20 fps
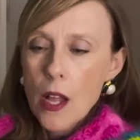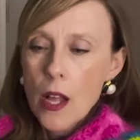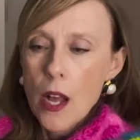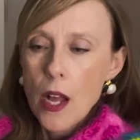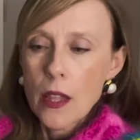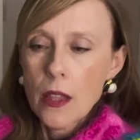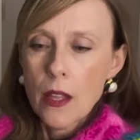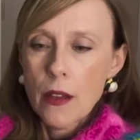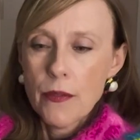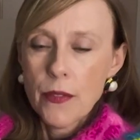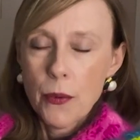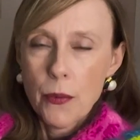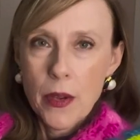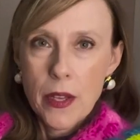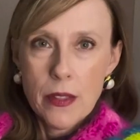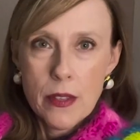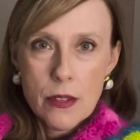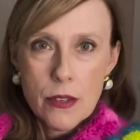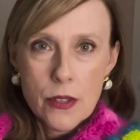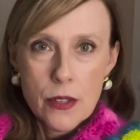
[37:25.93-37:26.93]
I love the way
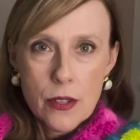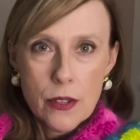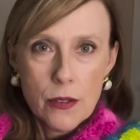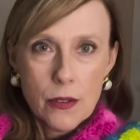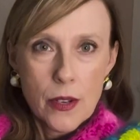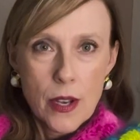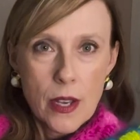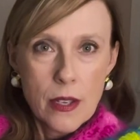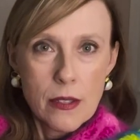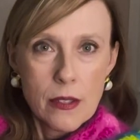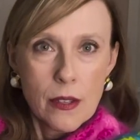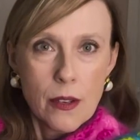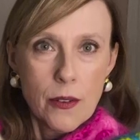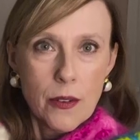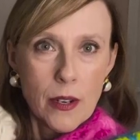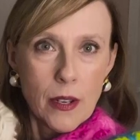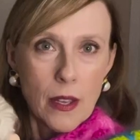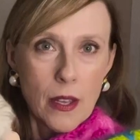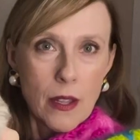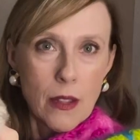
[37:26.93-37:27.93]
these two guys go
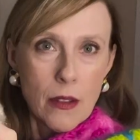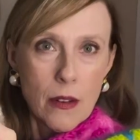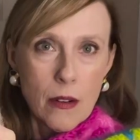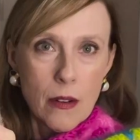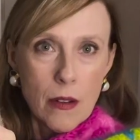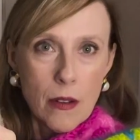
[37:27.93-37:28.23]
together.